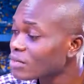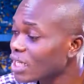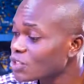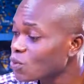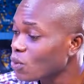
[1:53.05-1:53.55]

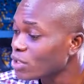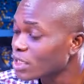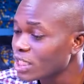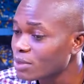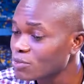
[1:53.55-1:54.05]
that one
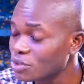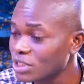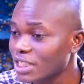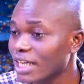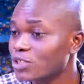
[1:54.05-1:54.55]
game you
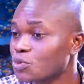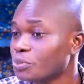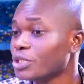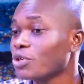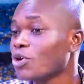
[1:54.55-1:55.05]
decide to
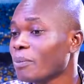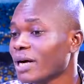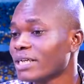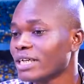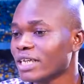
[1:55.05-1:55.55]
pick up,
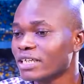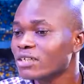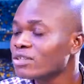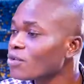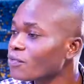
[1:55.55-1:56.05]
and then
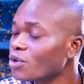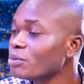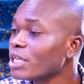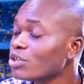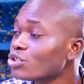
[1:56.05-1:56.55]

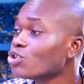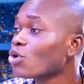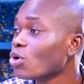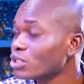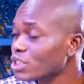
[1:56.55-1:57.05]
from then on you
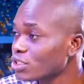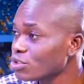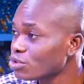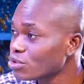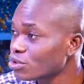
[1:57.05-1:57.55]

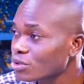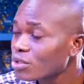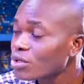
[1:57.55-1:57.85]
continue, you know,